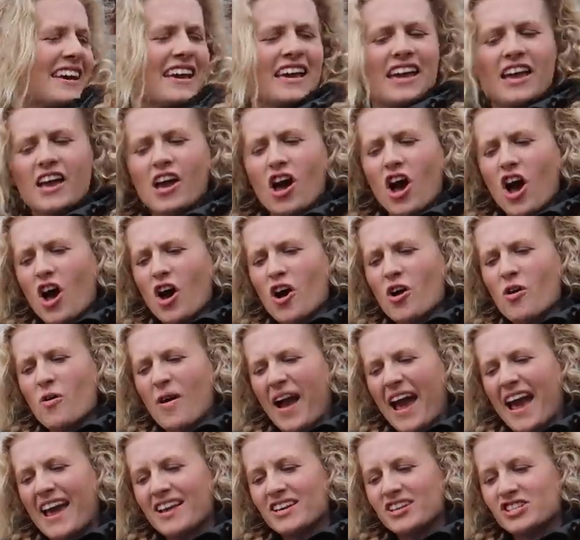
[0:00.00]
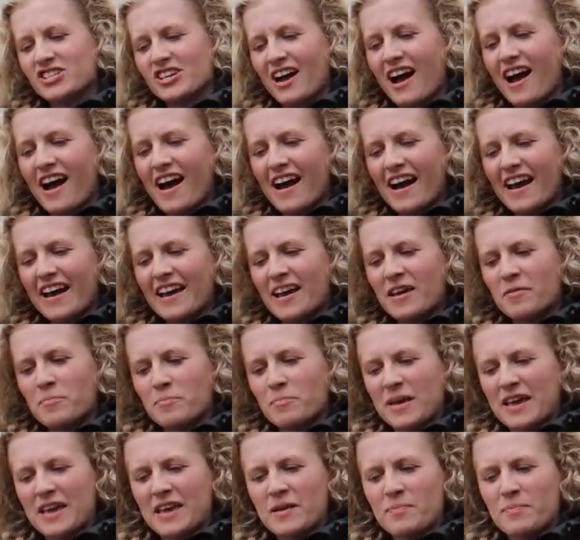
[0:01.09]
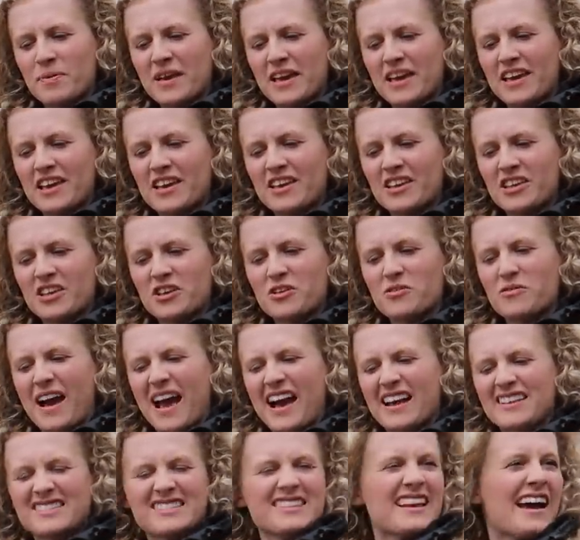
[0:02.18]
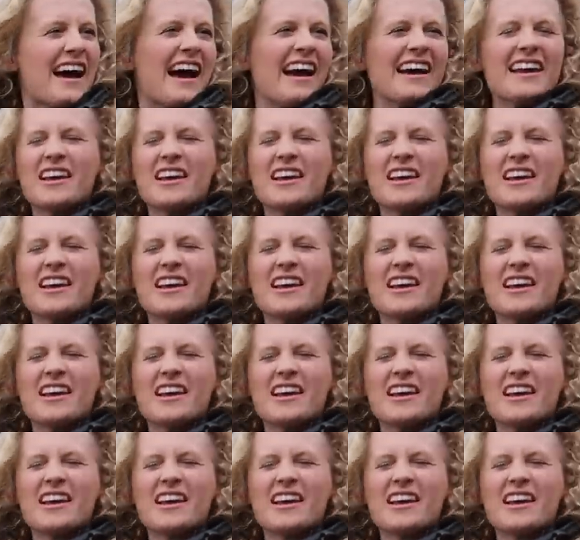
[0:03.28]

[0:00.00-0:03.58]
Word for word: E O H I P P U S? Yeah,